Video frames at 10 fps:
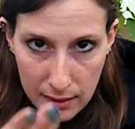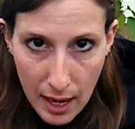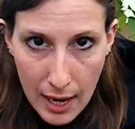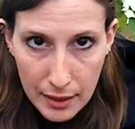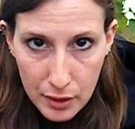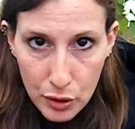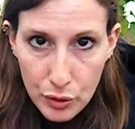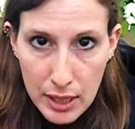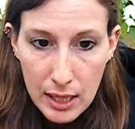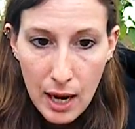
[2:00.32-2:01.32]
side of the
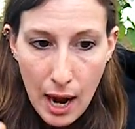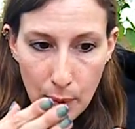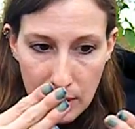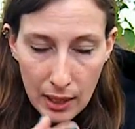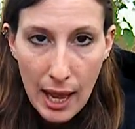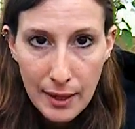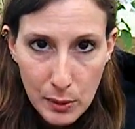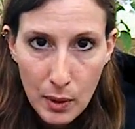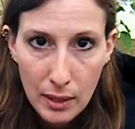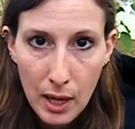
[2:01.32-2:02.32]
street. I was the
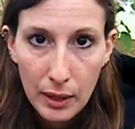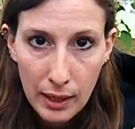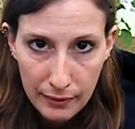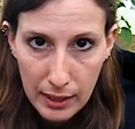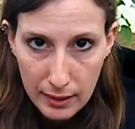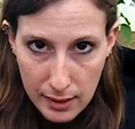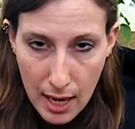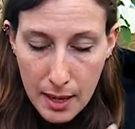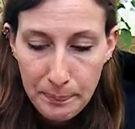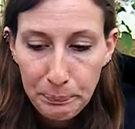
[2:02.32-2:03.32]
last one on the left-hand
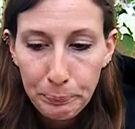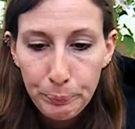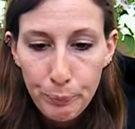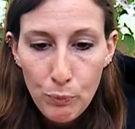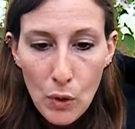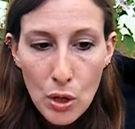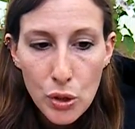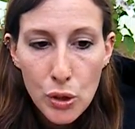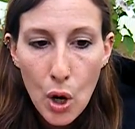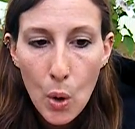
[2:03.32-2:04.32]
side.
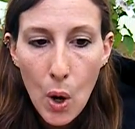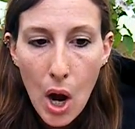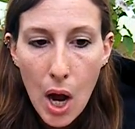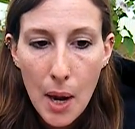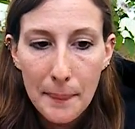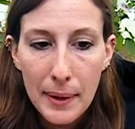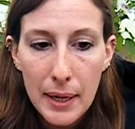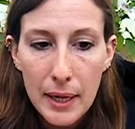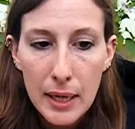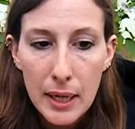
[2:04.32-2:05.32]
So,
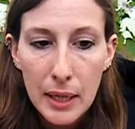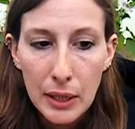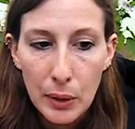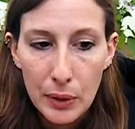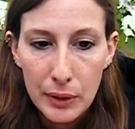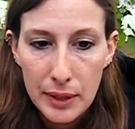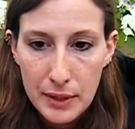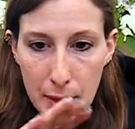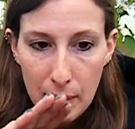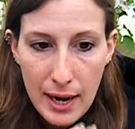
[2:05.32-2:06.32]
you know, the only other
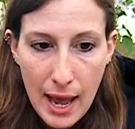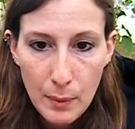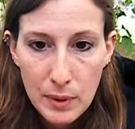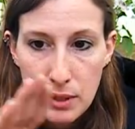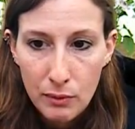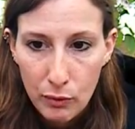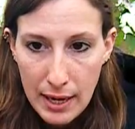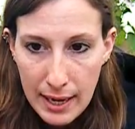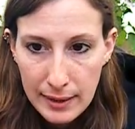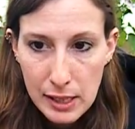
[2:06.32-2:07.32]
neighbor I had was
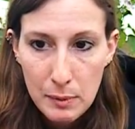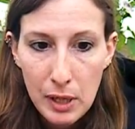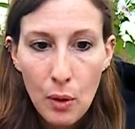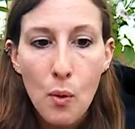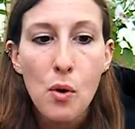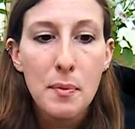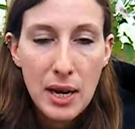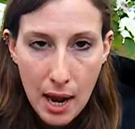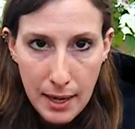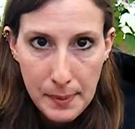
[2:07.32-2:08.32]
right next to me or
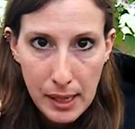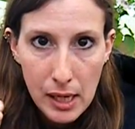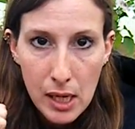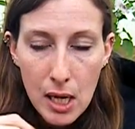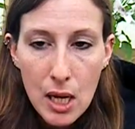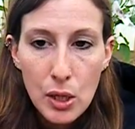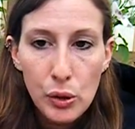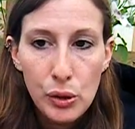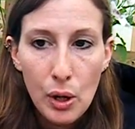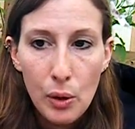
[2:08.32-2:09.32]
behind me.
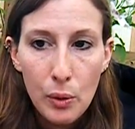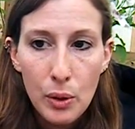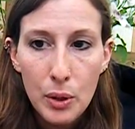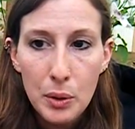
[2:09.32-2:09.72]
So,